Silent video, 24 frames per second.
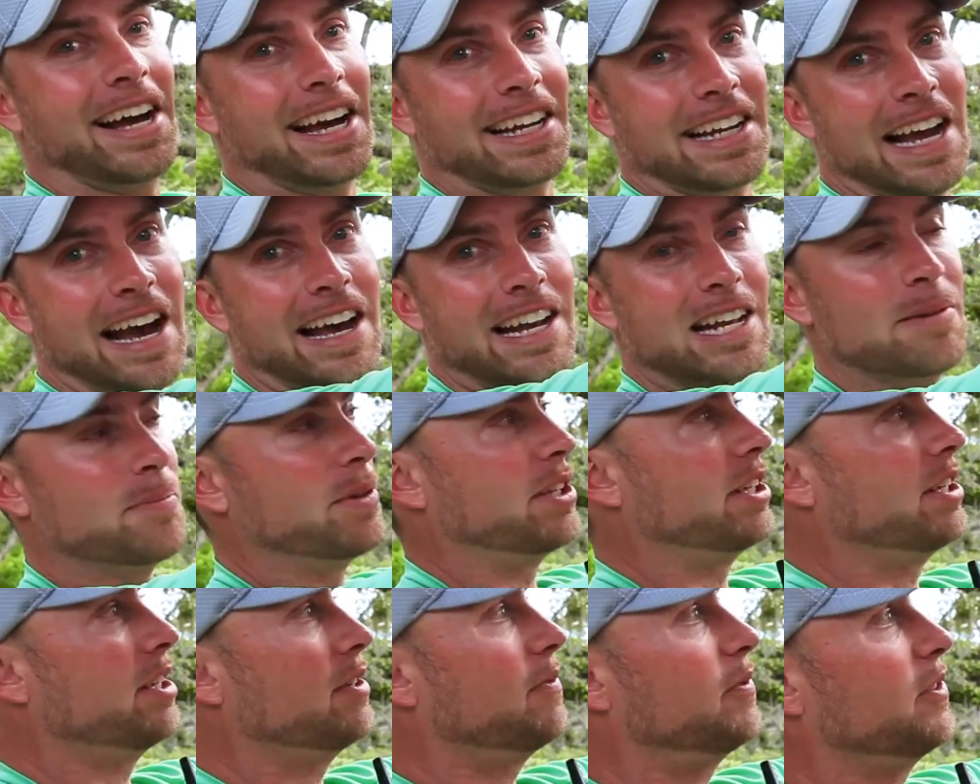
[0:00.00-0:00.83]
I got it. But
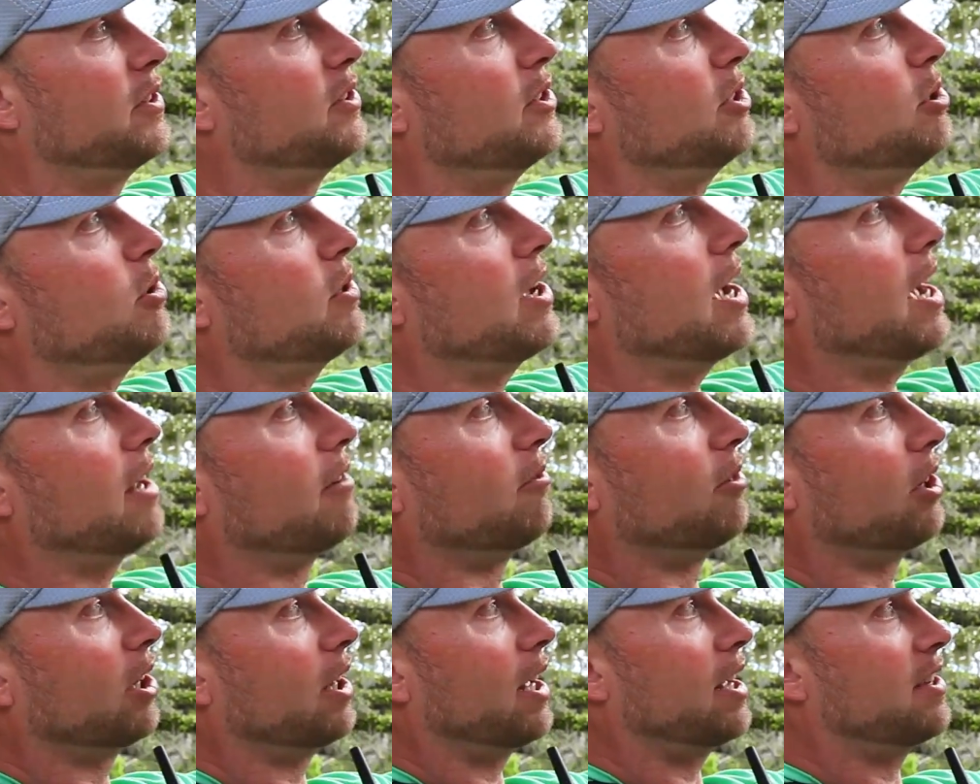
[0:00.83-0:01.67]
then if you do that
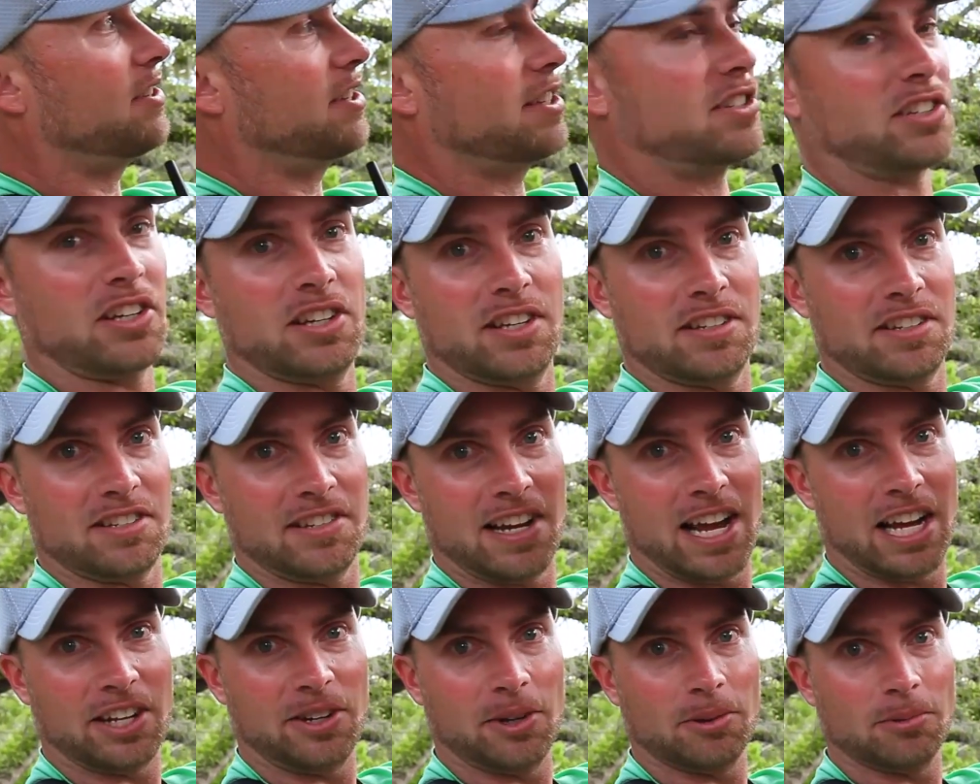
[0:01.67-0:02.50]
and realize it's gonna
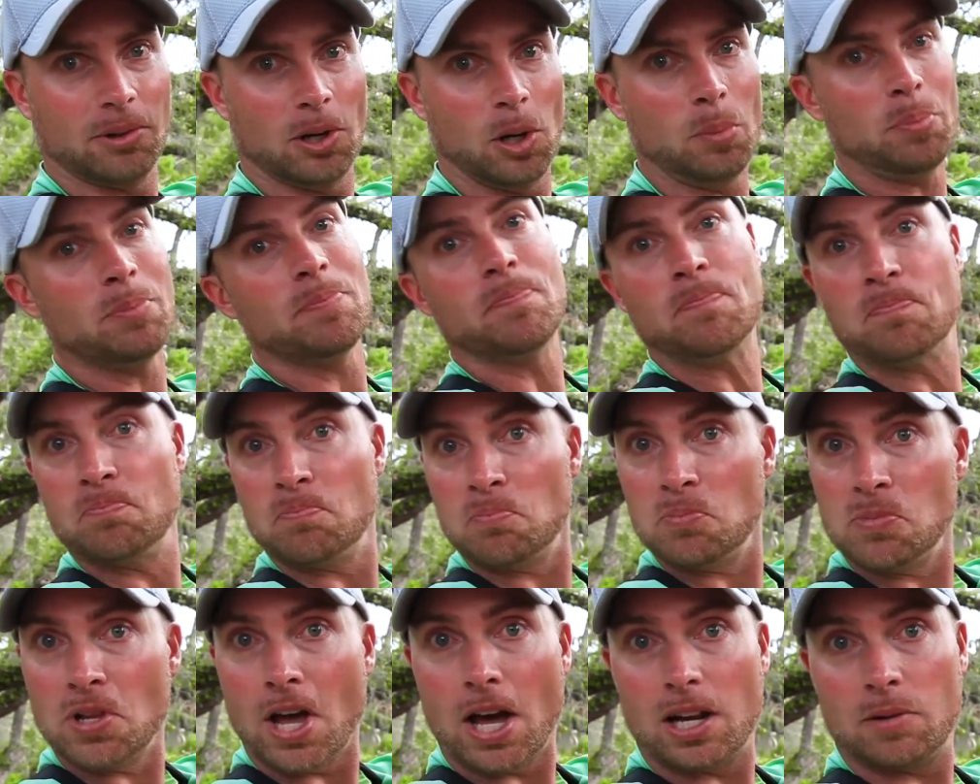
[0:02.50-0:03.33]
snag your rope,
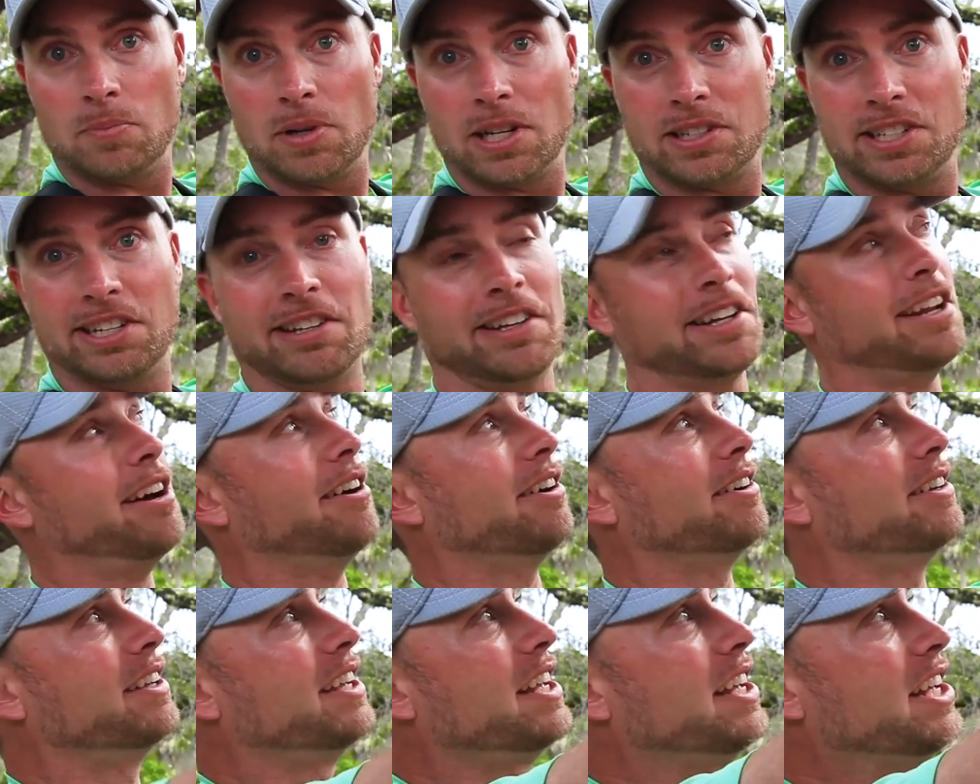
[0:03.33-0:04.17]
not a big deal at
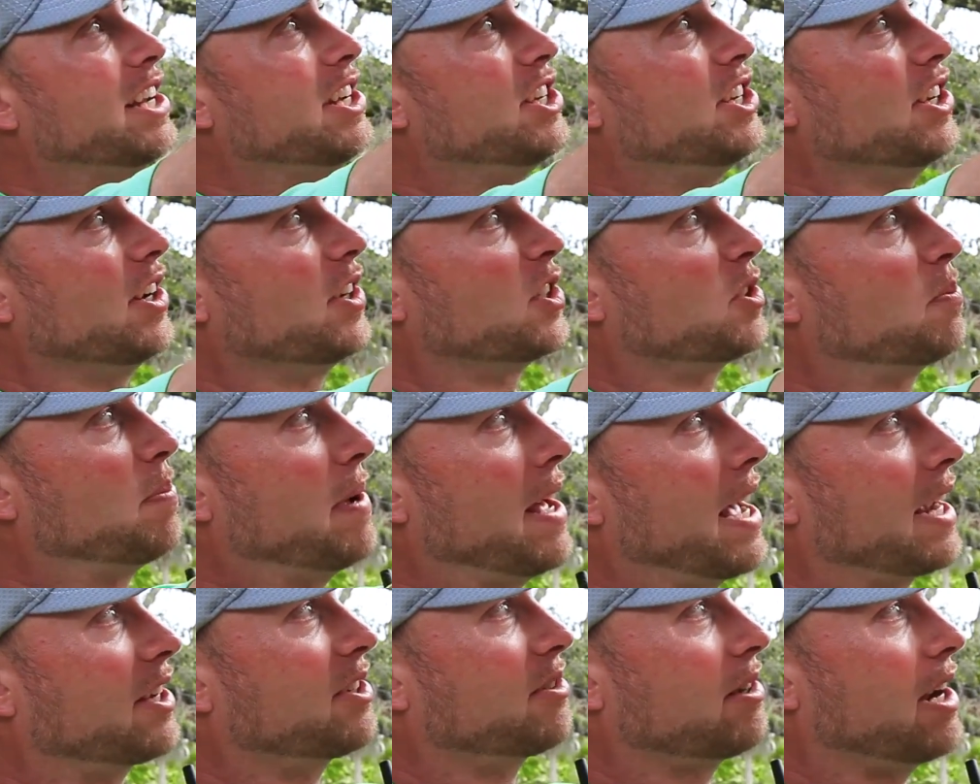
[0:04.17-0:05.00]
all. Just
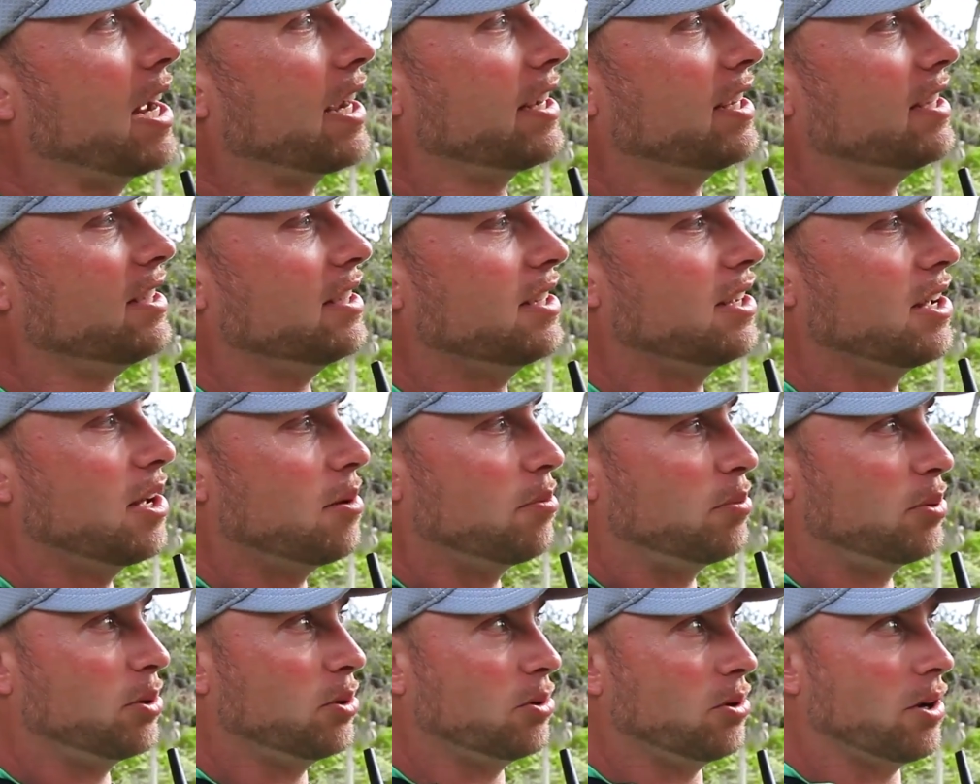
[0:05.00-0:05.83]
backtrack it,
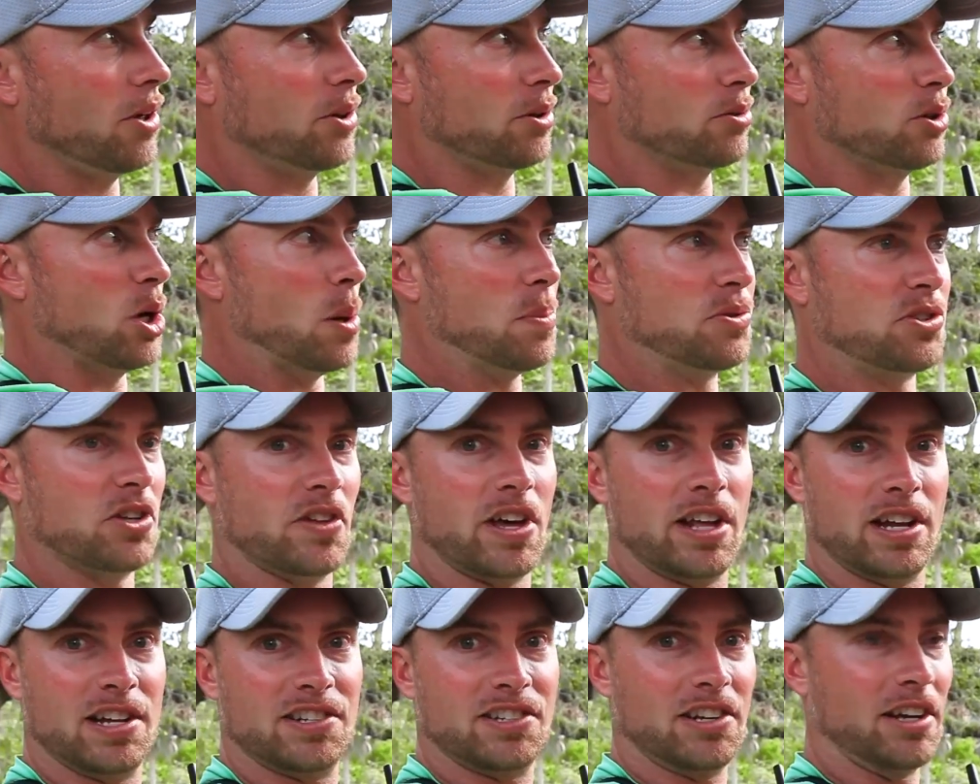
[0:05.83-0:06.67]
pull all the rope so
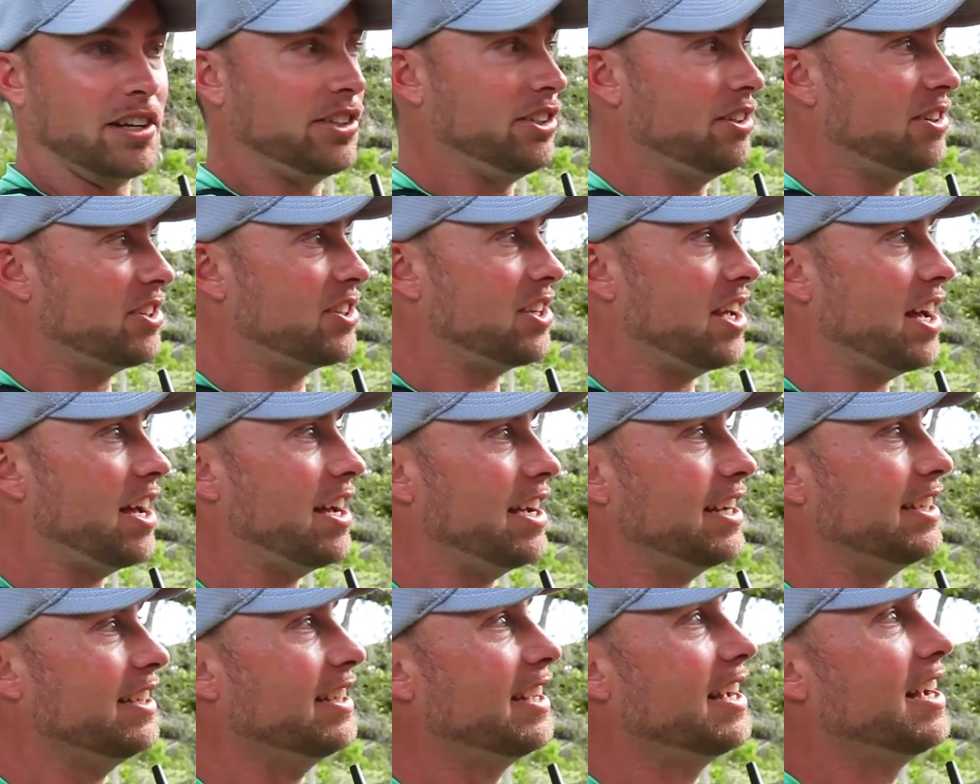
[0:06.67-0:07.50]
that it's on your
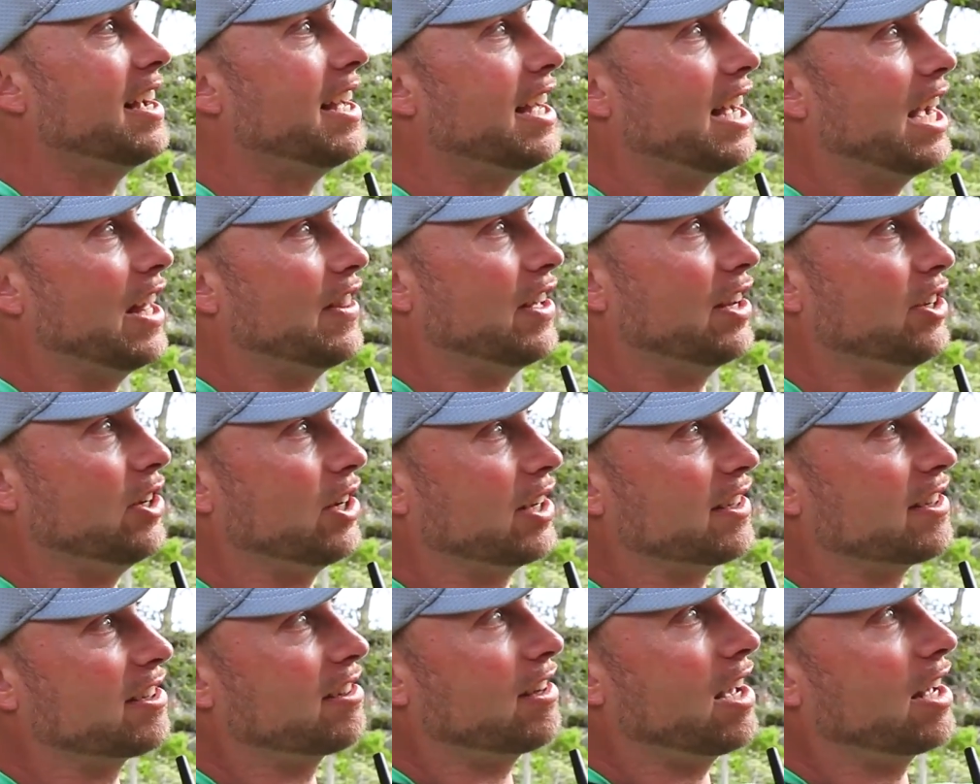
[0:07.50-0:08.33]
side, and then you
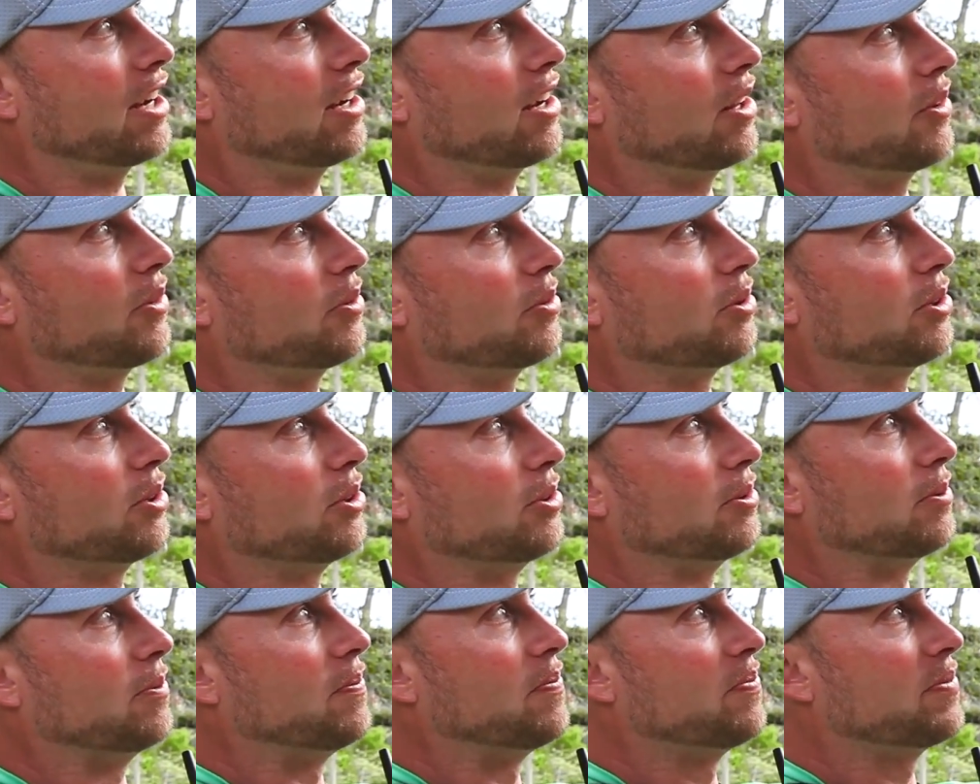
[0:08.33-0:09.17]
can slide it on
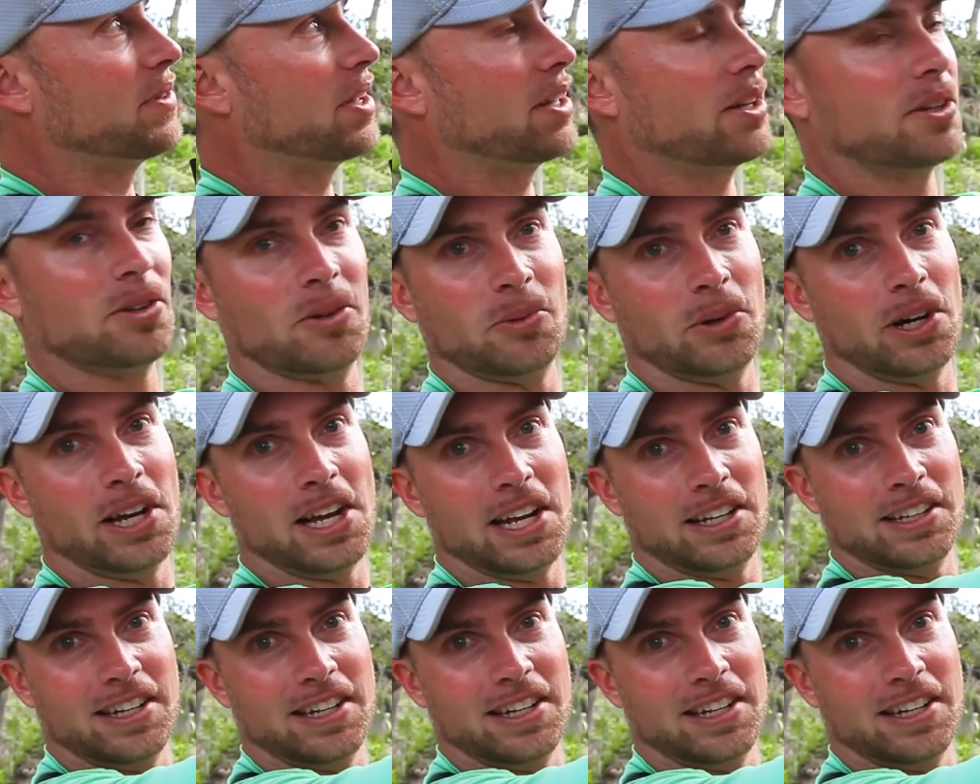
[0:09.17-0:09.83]
through the way it